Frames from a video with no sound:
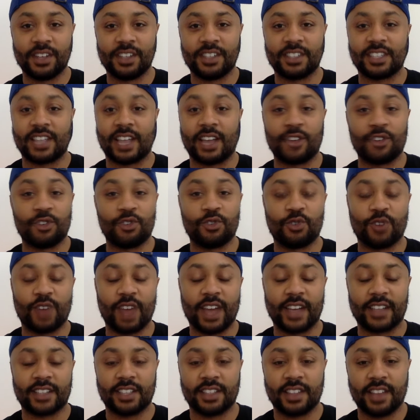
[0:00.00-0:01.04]
and it's how you
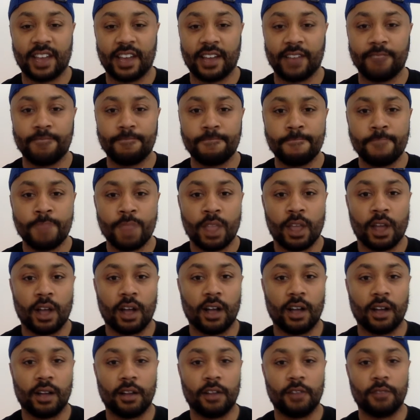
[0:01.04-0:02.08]
react to that.
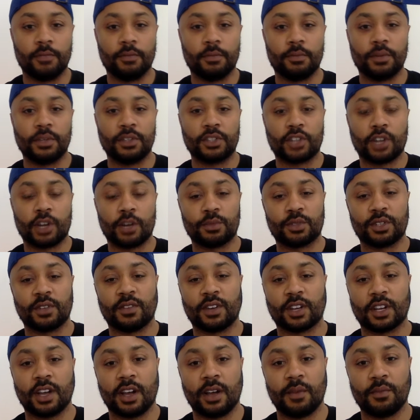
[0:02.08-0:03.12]
But in terms of a
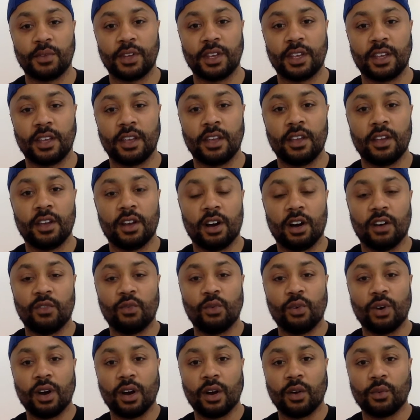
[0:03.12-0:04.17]
company, of
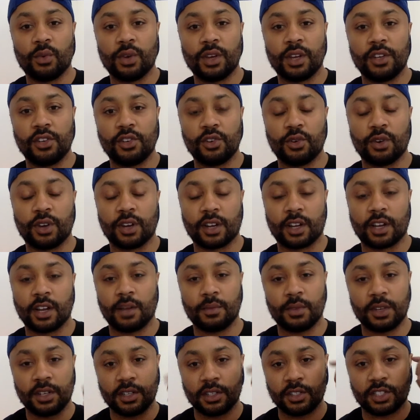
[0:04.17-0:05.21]
what we do in a
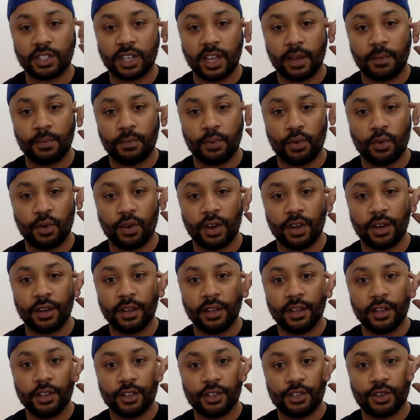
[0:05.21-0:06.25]
company standpoint,
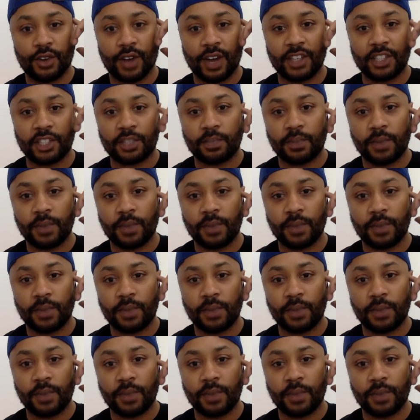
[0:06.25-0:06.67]
so I